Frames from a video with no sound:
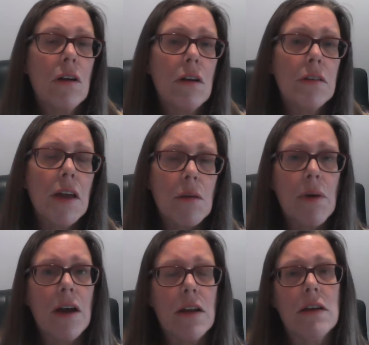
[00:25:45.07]
Think
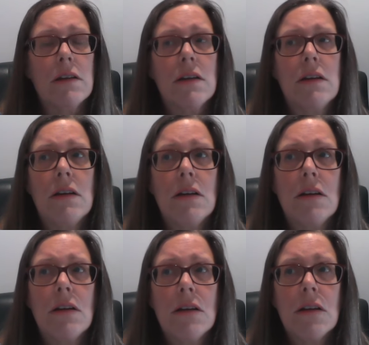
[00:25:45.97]
about it.
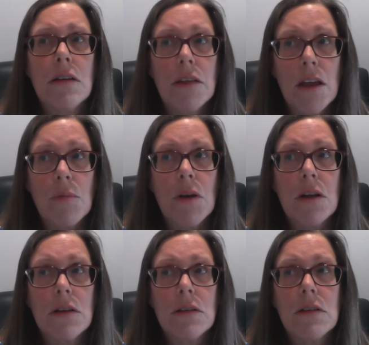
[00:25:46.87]
Think about
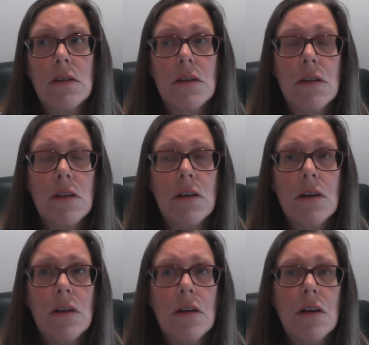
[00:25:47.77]
it.
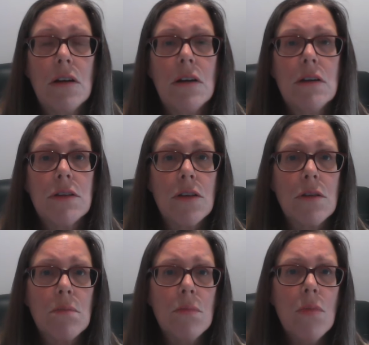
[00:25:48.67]
So the
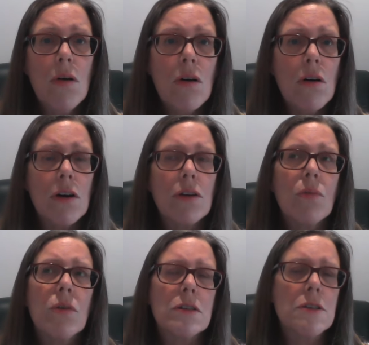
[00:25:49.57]
more you
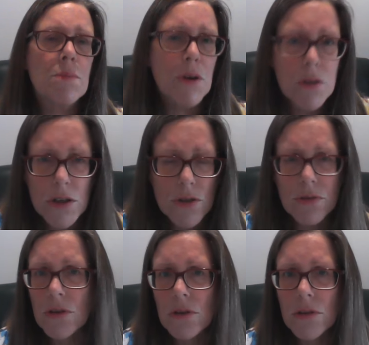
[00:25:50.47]
want
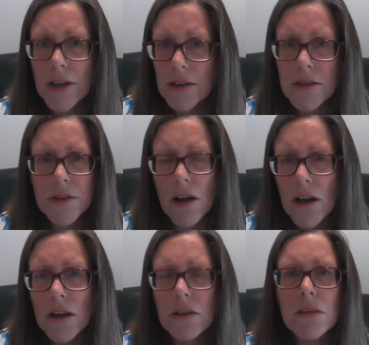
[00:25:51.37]
spiritual
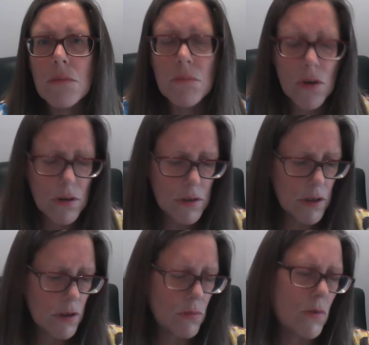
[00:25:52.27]
insight, the more that
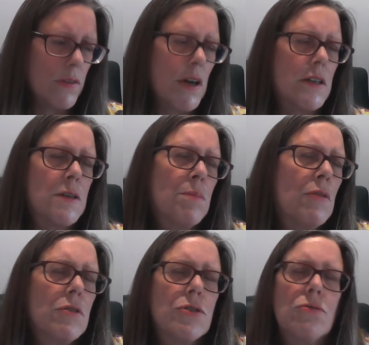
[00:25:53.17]
you want that
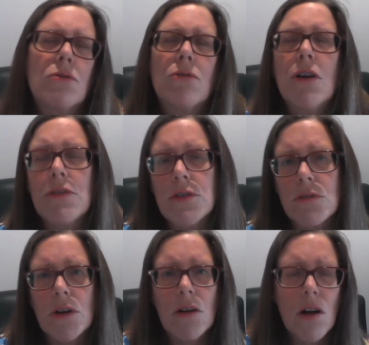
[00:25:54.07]
spiritual growth to
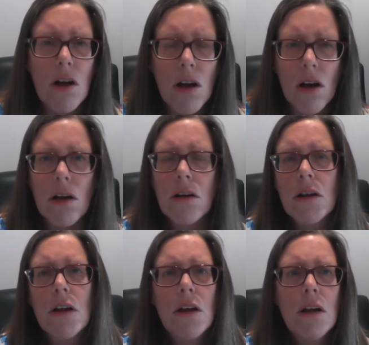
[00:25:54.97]
occur,
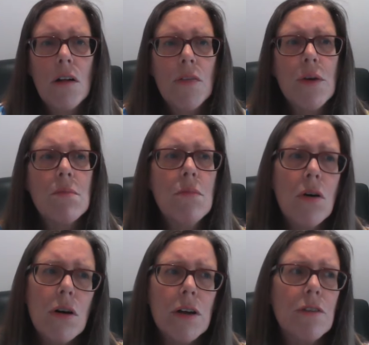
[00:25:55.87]
the
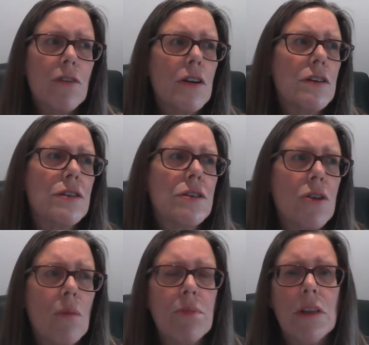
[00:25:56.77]
more you've got to
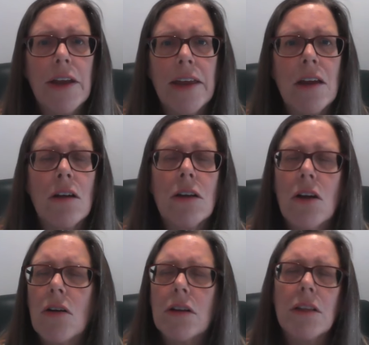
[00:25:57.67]
stop letting, you've
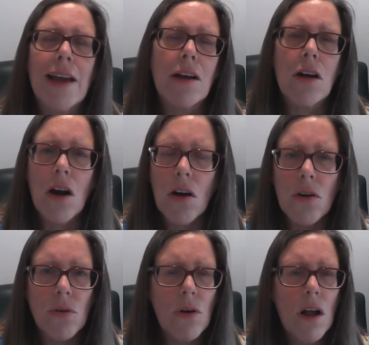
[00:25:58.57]
got to let
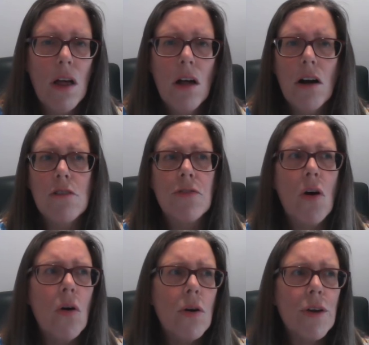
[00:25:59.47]
go of
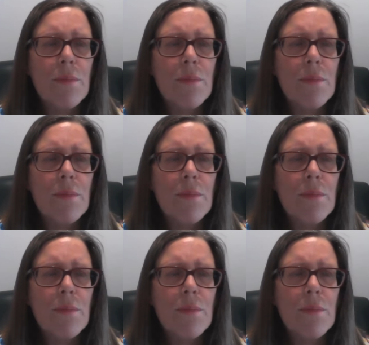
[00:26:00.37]
all your